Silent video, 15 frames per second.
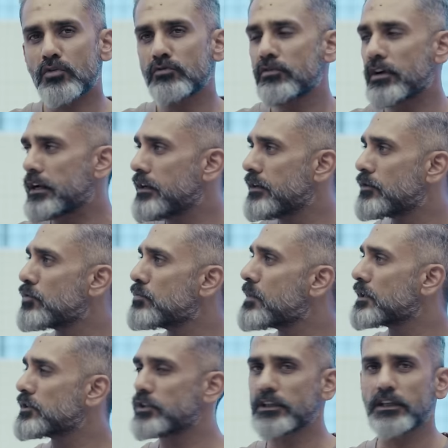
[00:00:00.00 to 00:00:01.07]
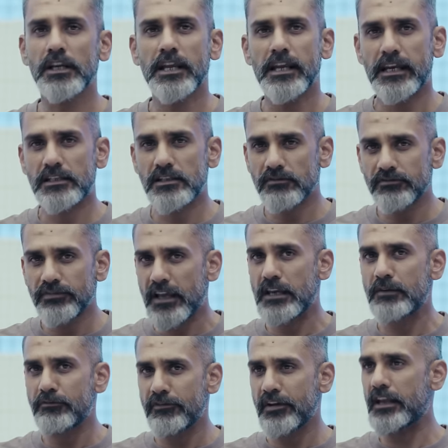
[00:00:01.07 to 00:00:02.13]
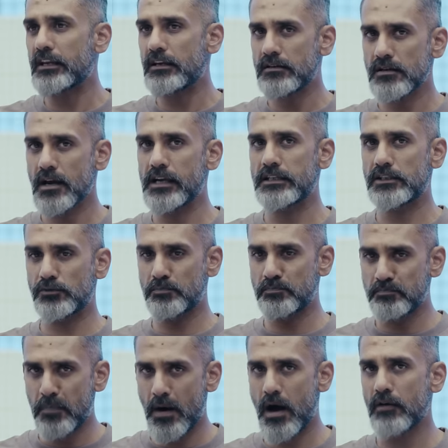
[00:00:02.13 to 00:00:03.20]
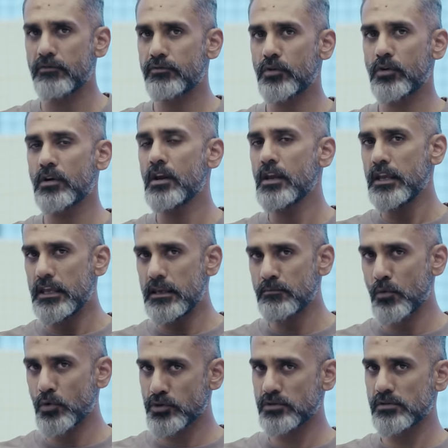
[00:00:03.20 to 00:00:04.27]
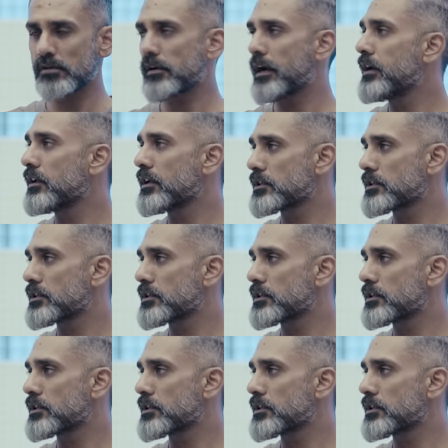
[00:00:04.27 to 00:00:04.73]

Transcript: to worry too much. And it's a very, very nice, powerful, emotional riding